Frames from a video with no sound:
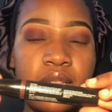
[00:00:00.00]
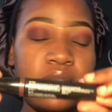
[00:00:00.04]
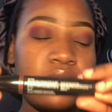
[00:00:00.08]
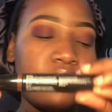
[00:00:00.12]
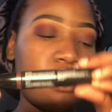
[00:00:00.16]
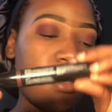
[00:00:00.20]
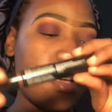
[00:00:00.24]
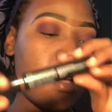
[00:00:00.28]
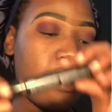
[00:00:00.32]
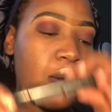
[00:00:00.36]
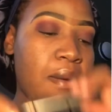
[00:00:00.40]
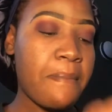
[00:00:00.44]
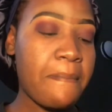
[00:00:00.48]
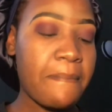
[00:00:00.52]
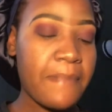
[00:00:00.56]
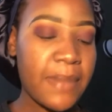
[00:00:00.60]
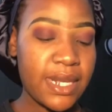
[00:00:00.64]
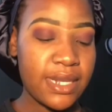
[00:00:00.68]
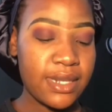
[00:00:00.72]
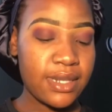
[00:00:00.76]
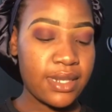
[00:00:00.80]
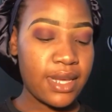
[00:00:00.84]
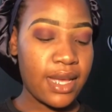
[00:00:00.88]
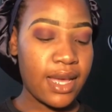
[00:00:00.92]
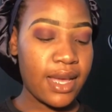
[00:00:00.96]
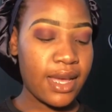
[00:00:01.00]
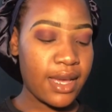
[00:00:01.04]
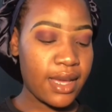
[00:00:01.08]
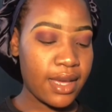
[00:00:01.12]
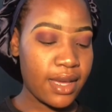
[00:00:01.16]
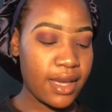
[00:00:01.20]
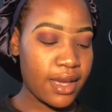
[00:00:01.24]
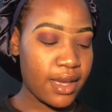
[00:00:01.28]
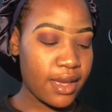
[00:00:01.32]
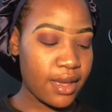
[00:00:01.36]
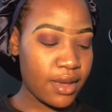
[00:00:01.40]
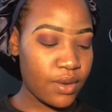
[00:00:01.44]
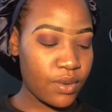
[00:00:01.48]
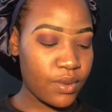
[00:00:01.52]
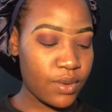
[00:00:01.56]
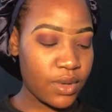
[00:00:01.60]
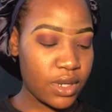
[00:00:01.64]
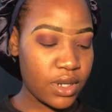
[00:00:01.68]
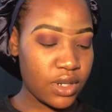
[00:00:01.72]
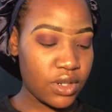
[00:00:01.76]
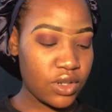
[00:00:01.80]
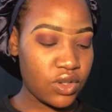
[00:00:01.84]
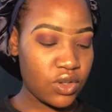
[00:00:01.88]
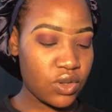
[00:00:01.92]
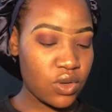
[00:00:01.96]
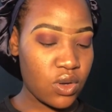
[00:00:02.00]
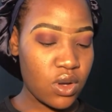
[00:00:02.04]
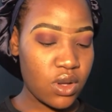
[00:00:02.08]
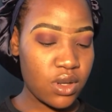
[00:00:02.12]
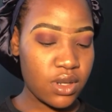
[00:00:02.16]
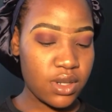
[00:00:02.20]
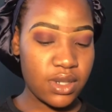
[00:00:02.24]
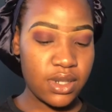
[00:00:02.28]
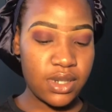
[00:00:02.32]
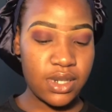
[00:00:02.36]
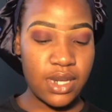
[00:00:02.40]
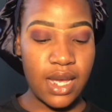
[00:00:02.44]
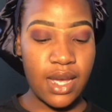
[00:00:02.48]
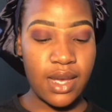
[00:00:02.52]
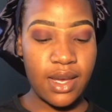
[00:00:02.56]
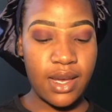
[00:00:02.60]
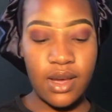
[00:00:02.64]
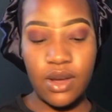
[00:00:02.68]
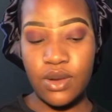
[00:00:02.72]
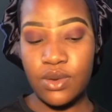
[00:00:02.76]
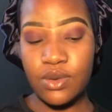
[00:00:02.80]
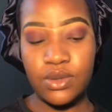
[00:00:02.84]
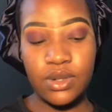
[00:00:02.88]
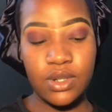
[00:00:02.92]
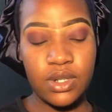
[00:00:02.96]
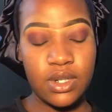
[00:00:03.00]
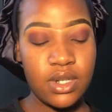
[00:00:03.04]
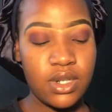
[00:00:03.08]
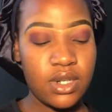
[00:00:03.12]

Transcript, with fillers: the mascara, I got it from Mr. Price too.